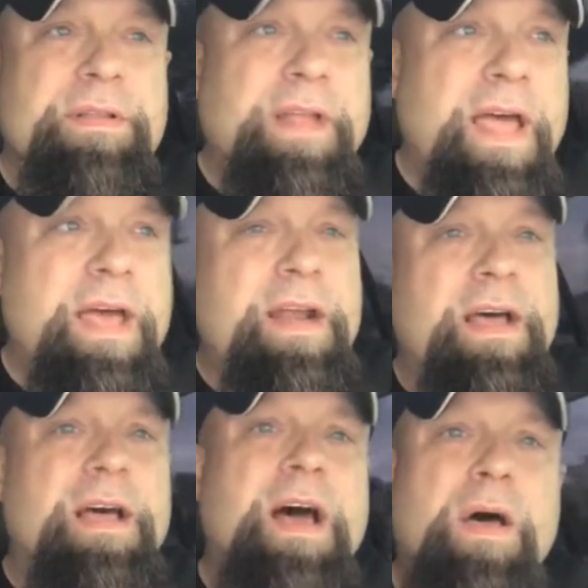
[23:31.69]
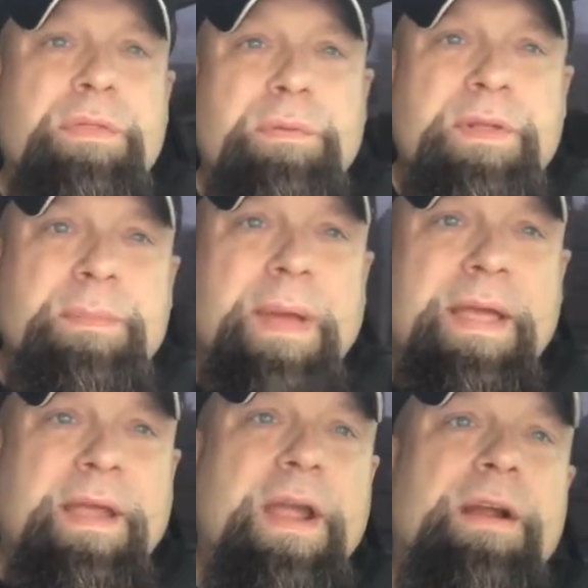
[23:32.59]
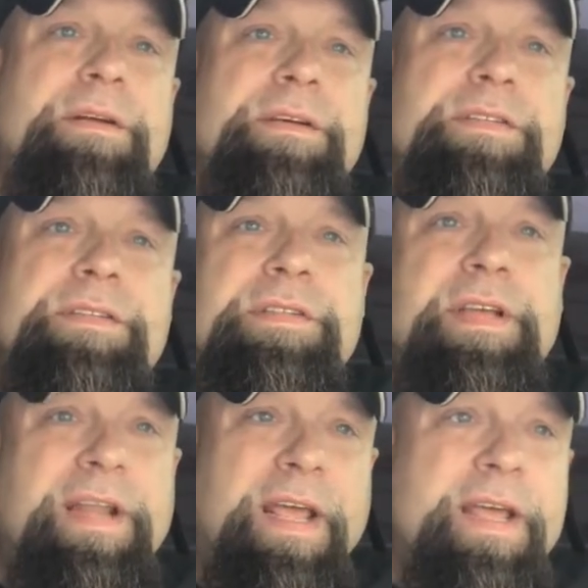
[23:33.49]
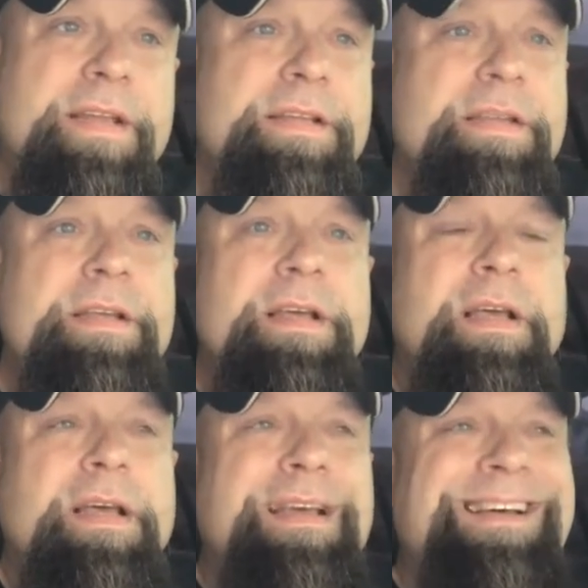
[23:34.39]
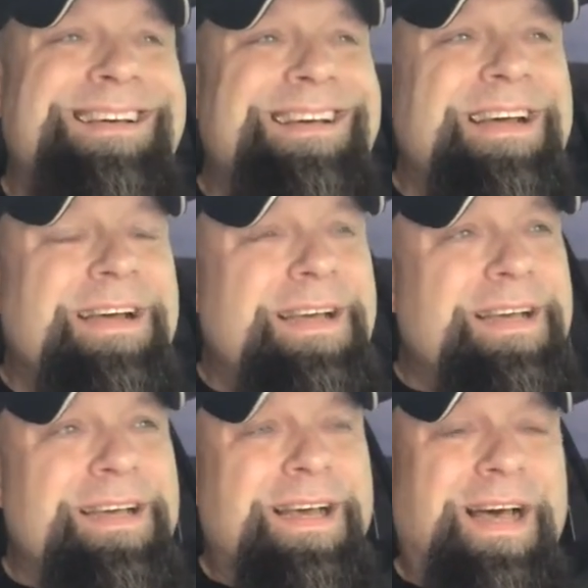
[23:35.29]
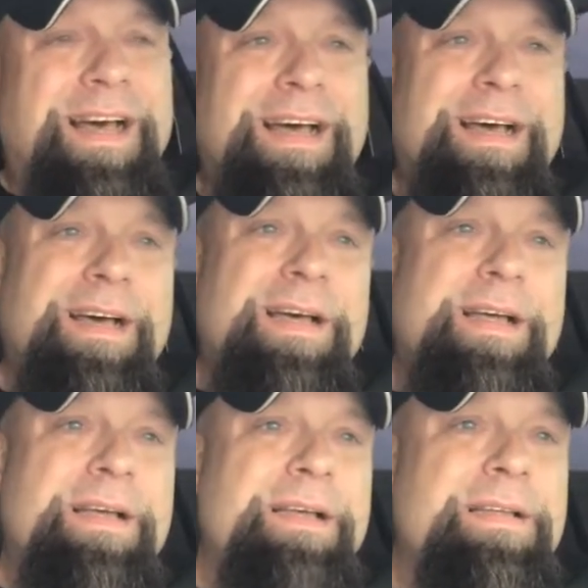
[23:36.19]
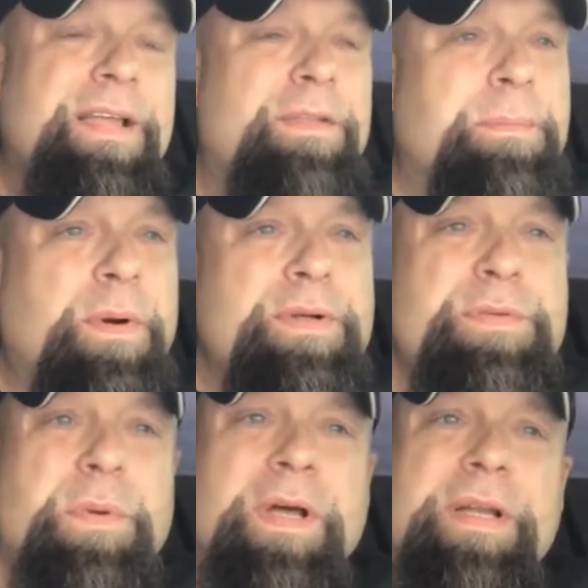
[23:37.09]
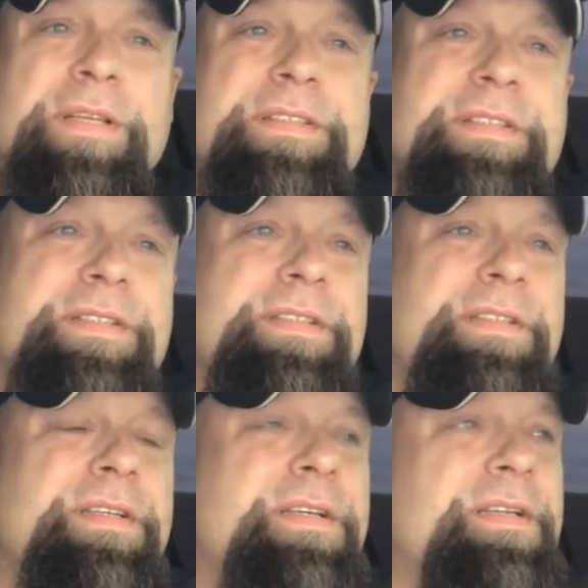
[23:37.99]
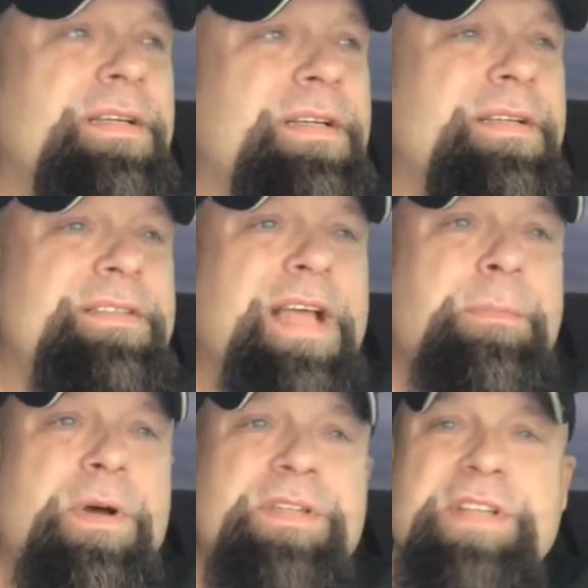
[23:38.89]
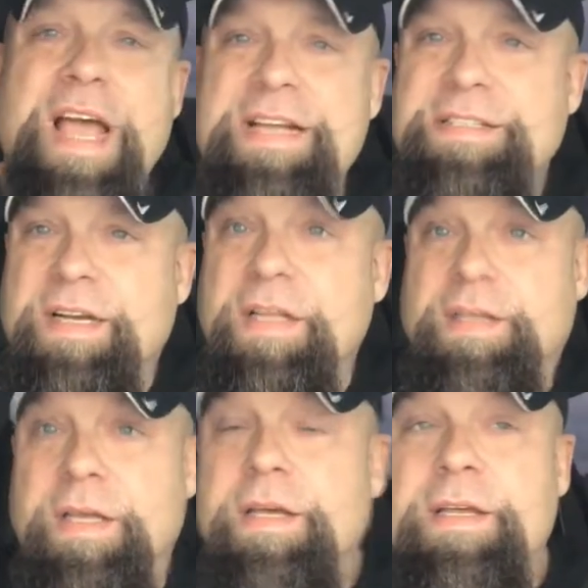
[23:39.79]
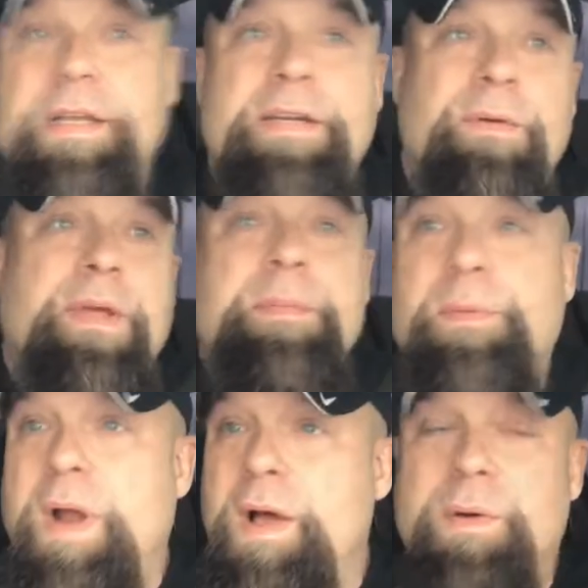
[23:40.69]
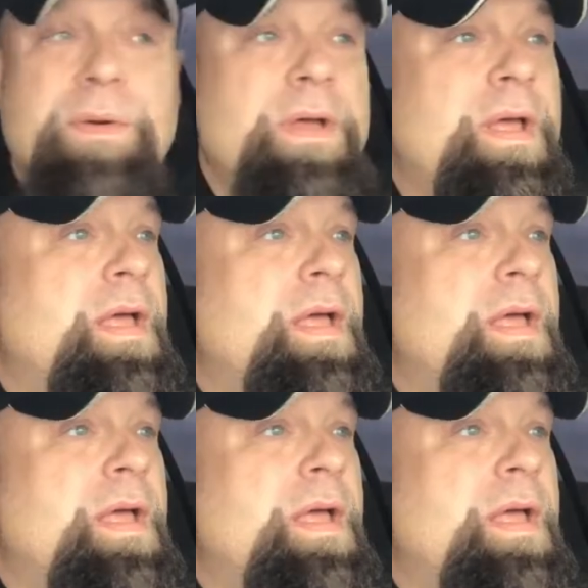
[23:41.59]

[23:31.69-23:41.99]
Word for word: They had uh, all three of the main characters in it. Uh, you know, the Bruce Willis and Samuel Jackson looked good. Don't get me wrong.